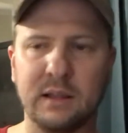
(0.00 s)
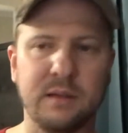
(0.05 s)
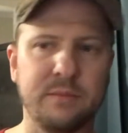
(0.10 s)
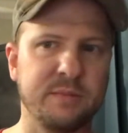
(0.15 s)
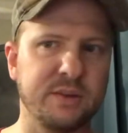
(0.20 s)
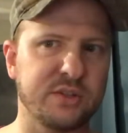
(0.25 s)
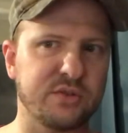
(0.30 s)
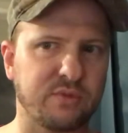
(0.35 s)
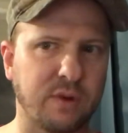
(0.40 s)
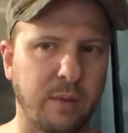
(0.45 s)

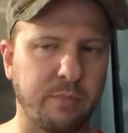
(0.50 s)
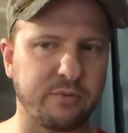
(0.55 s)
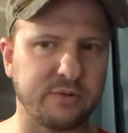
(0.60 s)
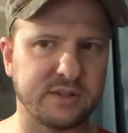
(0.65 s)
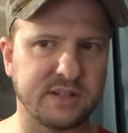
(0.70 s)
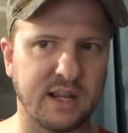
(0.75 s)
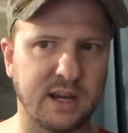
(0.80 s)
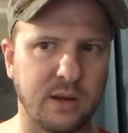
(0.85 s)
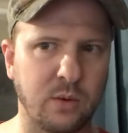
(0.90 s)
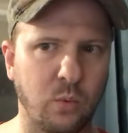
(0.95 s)

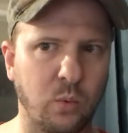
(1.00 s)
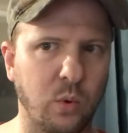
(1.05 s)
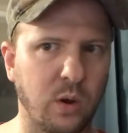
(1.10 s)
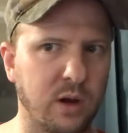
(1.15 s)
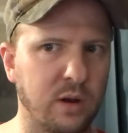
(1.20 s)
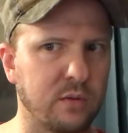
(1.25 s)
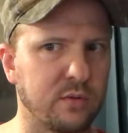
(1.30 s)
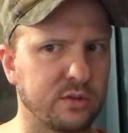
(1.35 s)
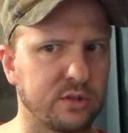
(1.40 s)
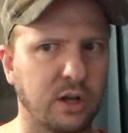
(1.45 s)
misrepresented what
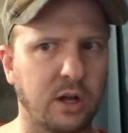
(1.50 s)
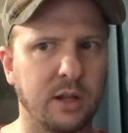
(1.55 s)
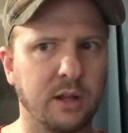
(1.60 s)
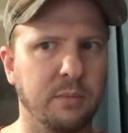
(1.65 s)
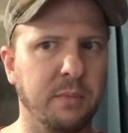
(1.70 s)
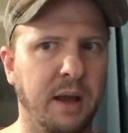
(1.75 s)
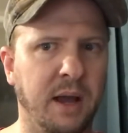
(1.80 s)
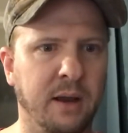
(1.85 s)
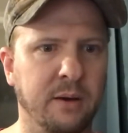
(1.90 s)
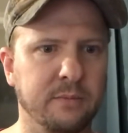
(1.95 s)
it was all
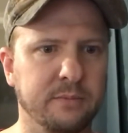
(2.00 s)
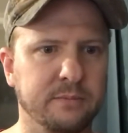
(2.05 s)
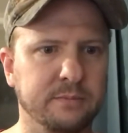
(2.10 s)
about.